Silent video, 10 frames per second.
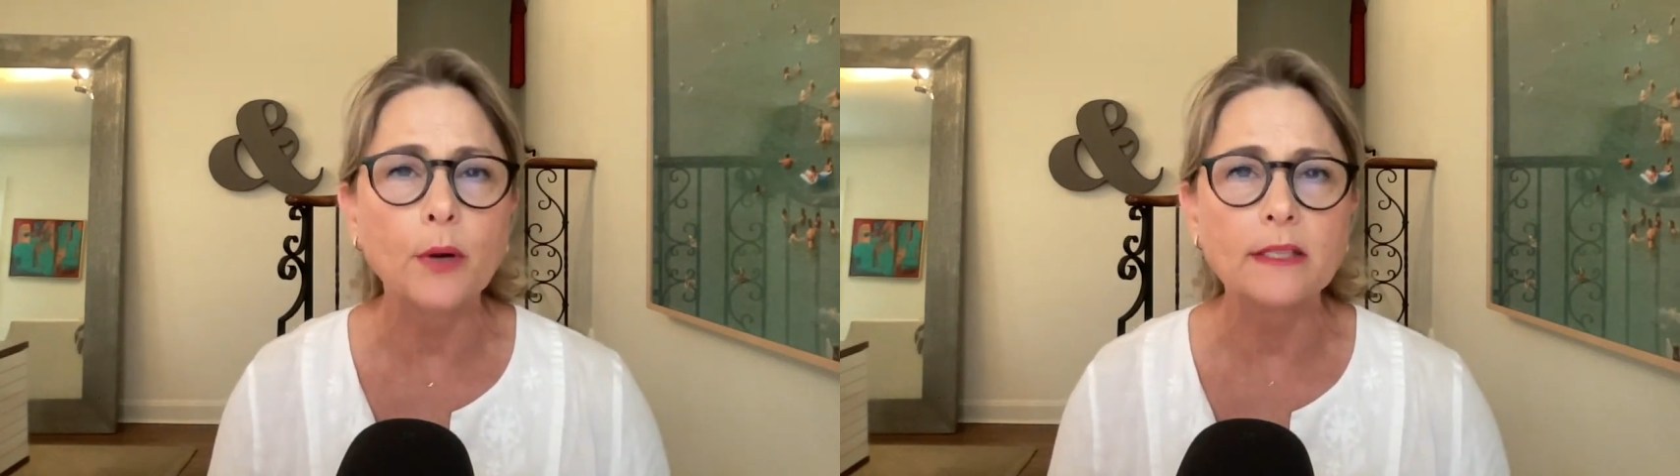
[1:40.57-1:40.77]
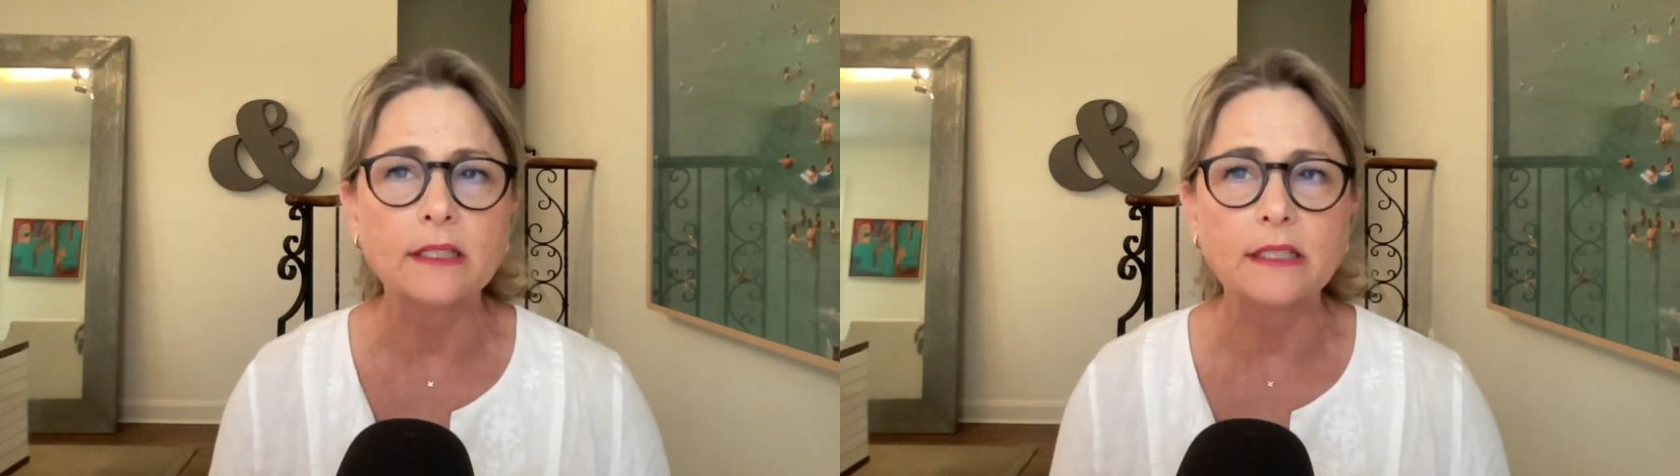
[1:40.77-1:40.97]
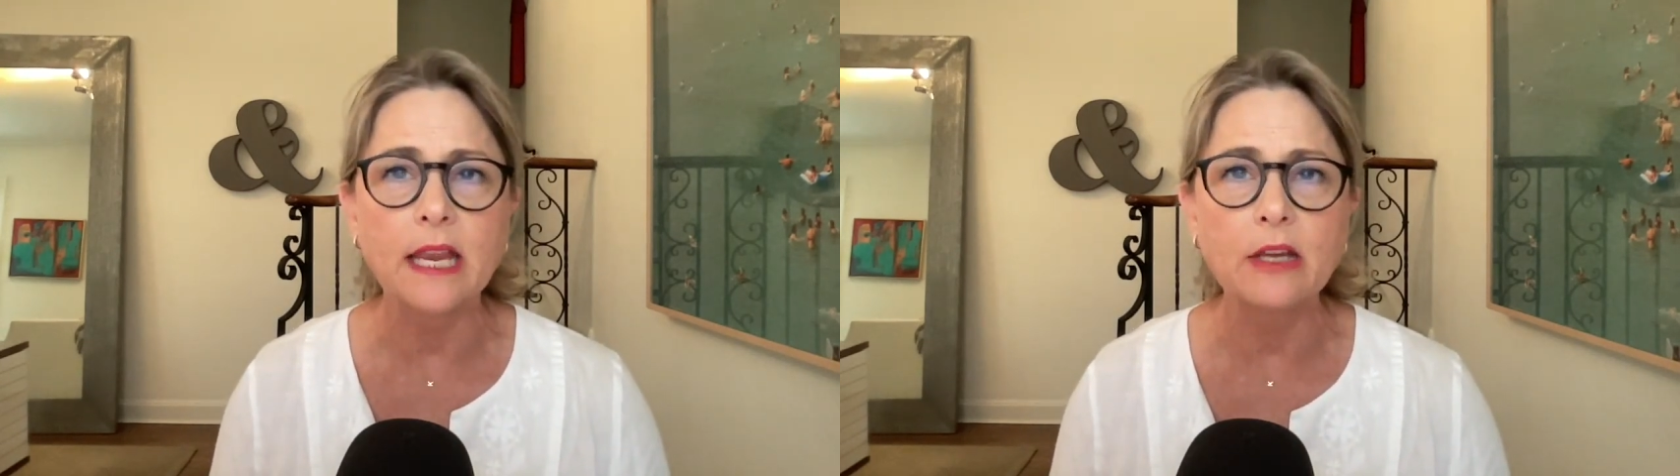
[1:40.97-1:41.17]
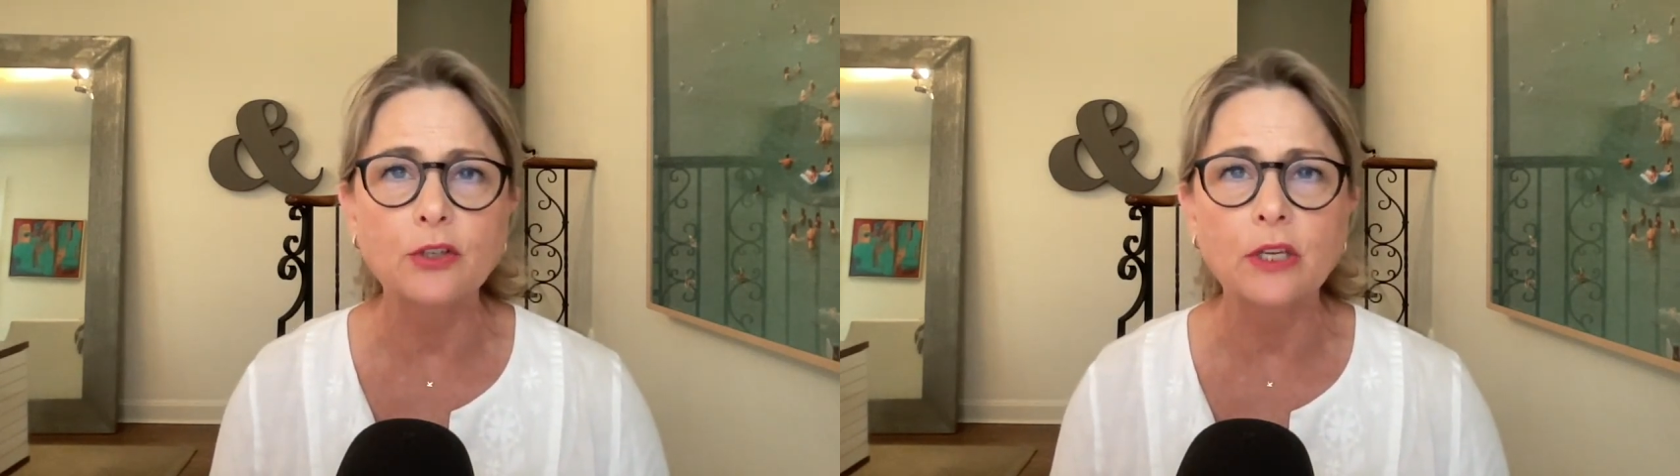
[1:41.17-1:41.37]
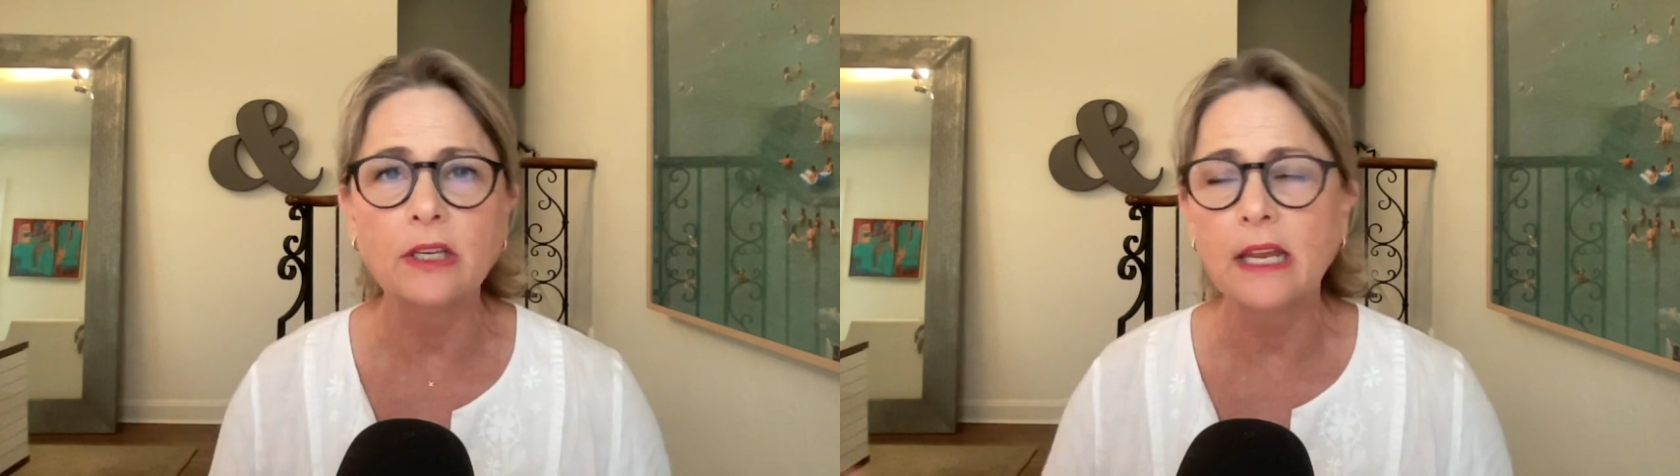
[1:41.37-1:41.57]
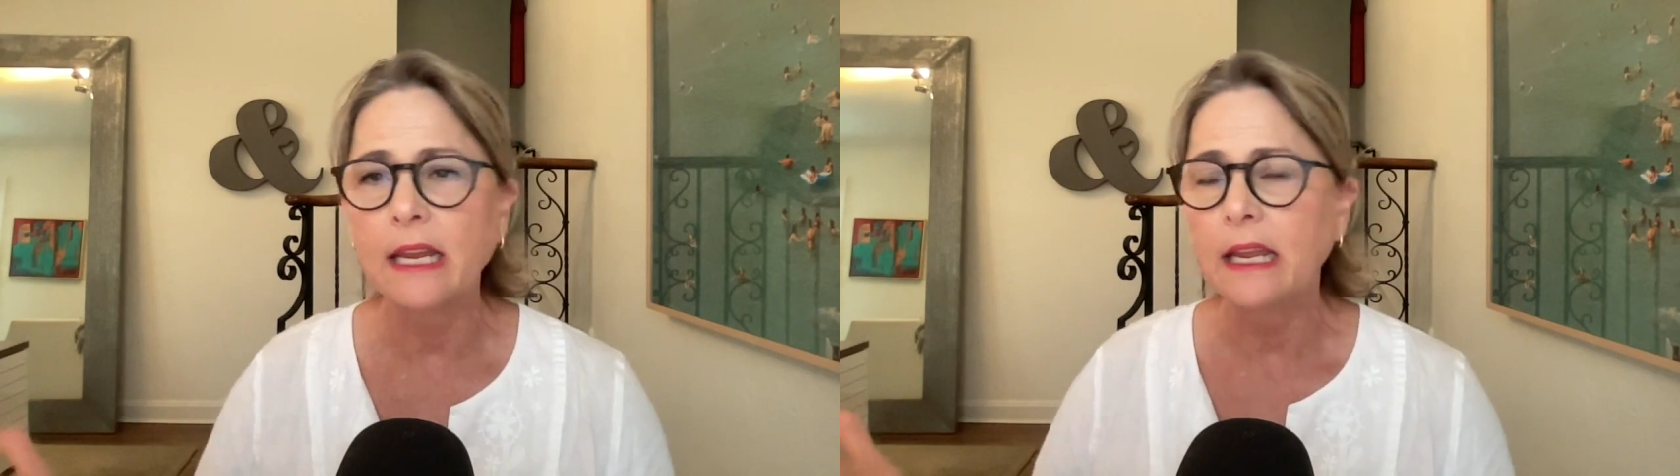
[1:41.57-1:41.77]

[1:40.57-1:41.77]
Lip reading: presentation,